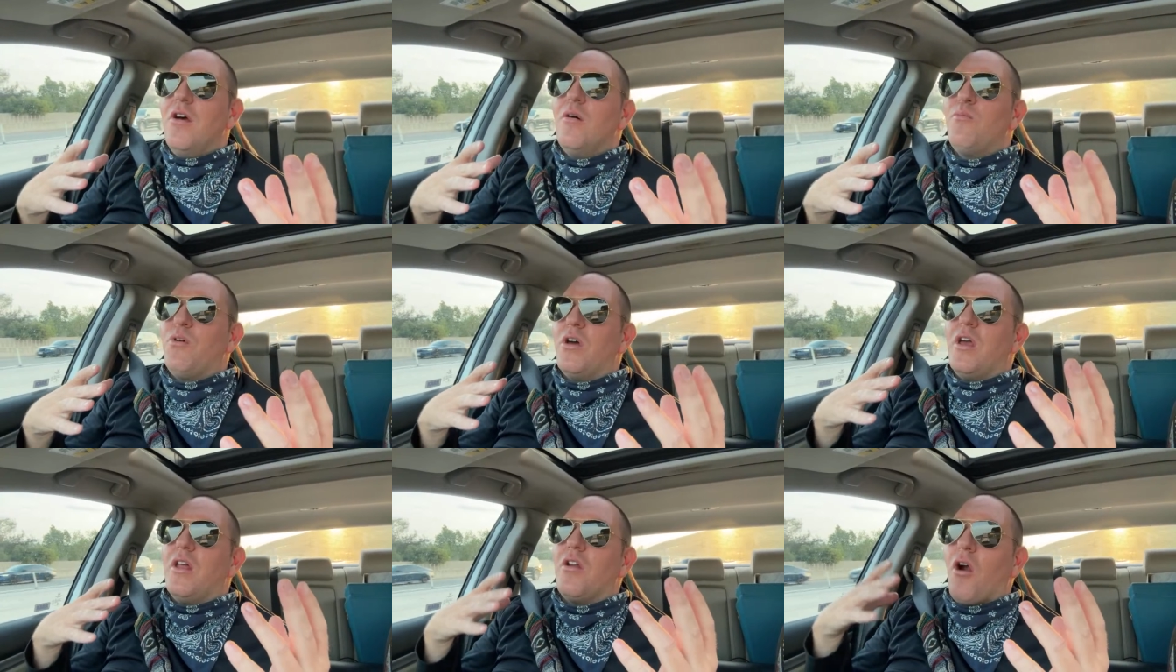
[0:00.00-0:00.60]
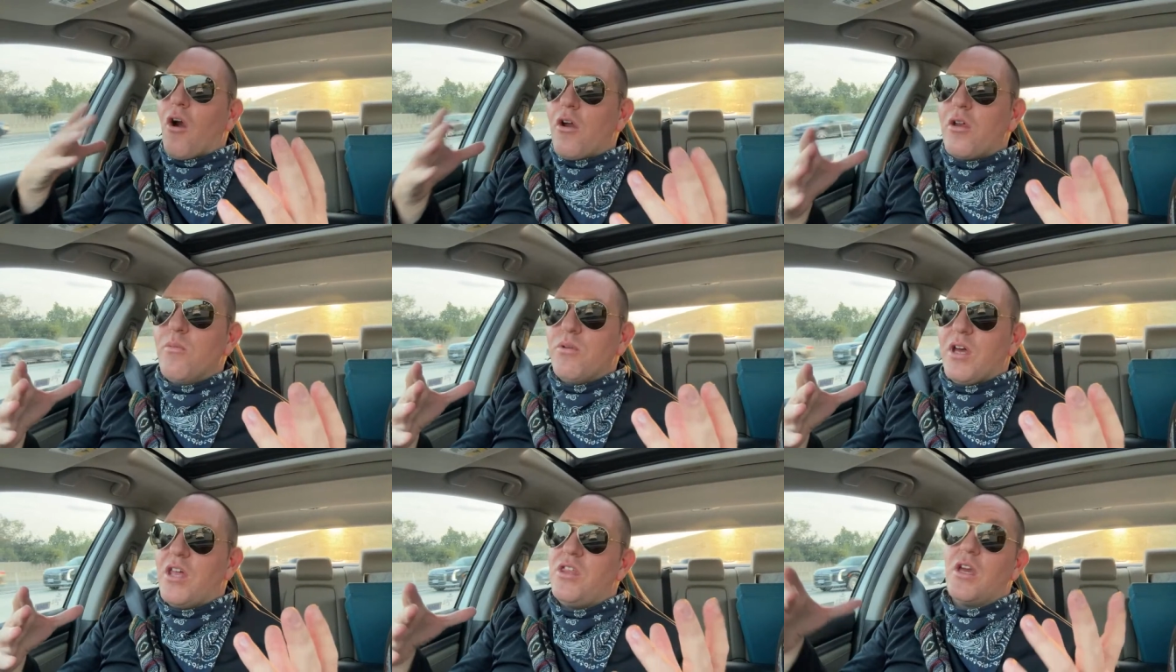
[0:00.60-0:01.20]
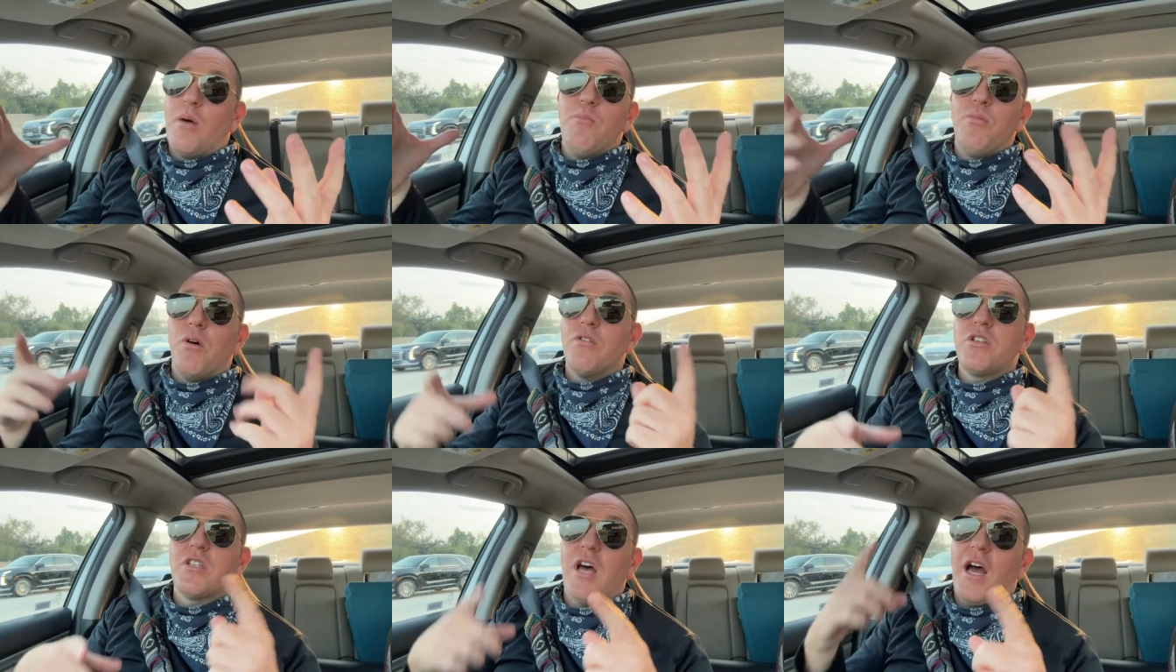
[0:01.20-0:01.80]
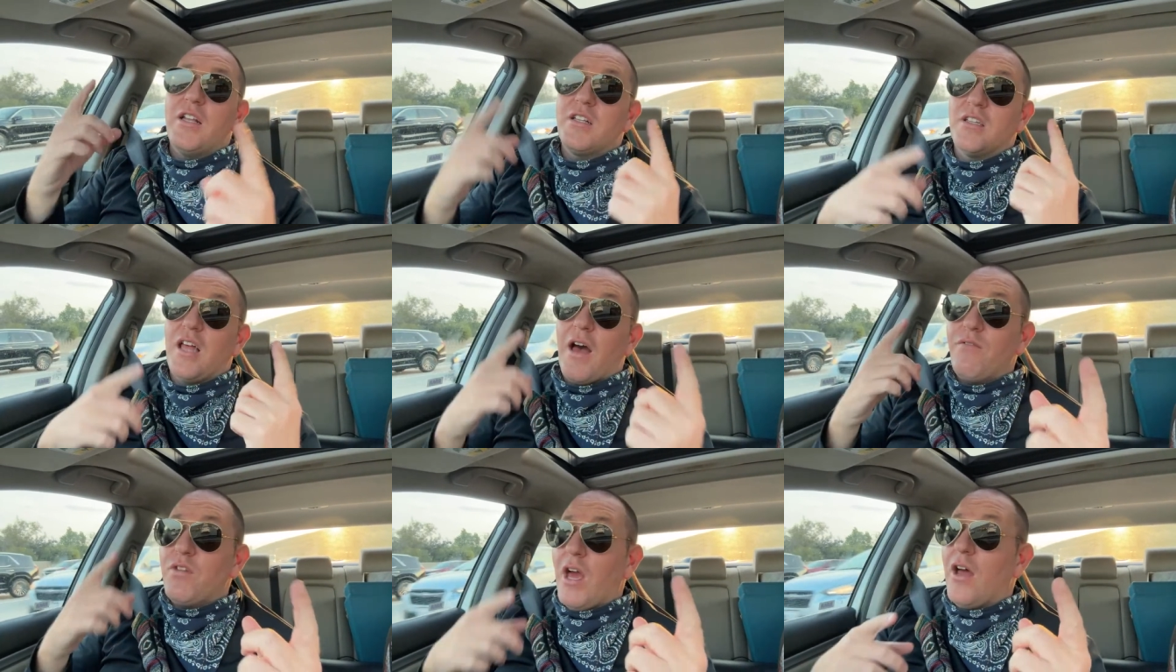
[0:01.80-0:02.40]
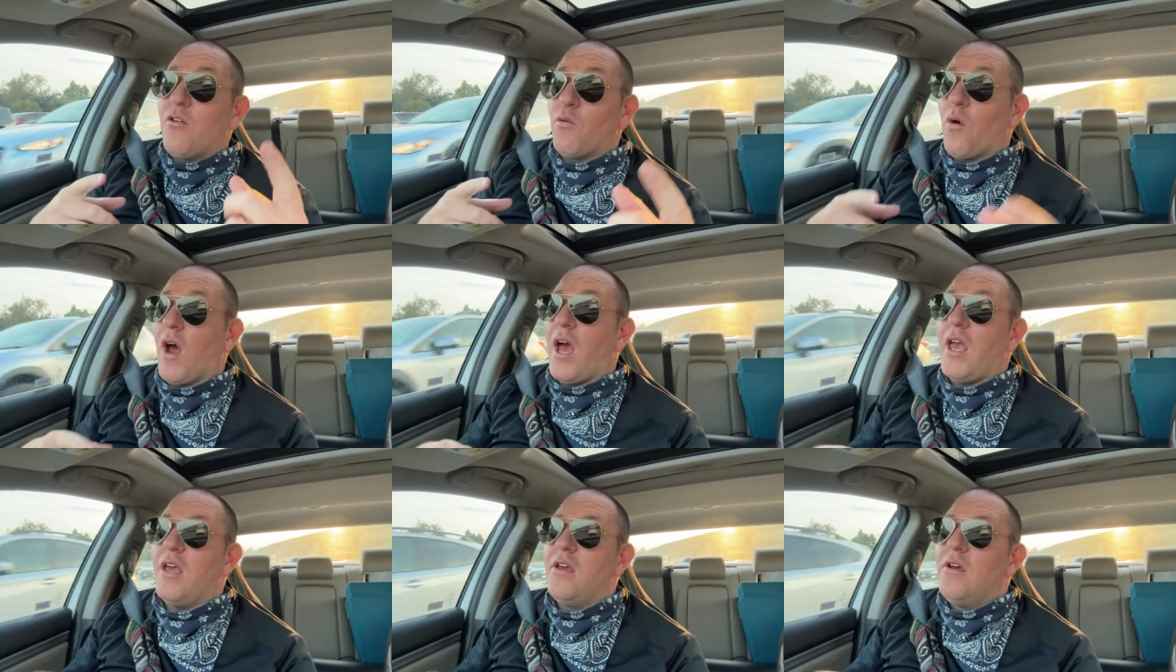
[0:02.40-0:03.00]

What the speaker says: But arguably, I think on both sides, left and right,